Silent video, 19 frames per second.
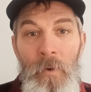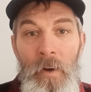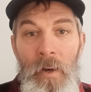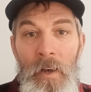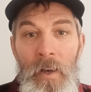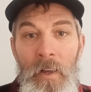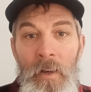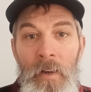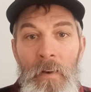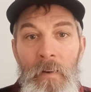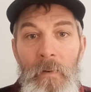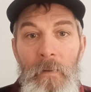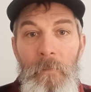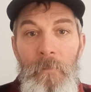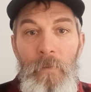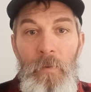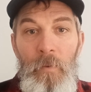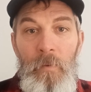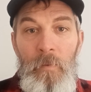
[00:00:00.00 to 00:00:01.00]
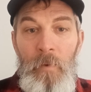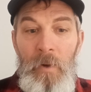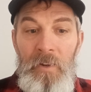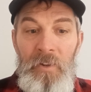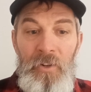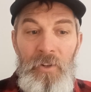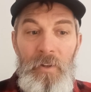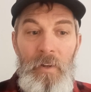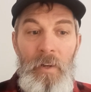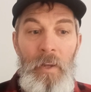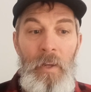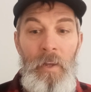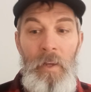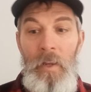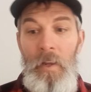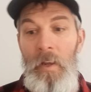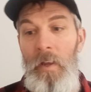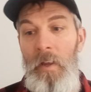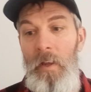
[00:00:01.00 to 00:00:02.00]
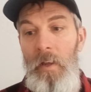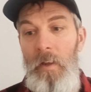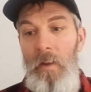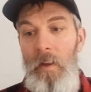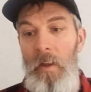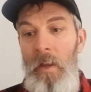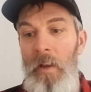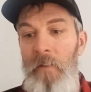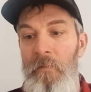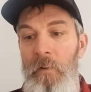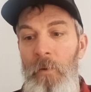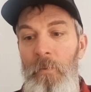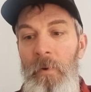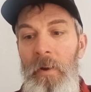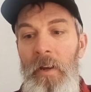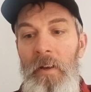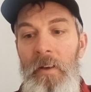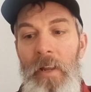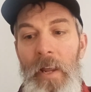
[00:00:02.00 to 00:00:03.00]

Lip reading: 1, which if you read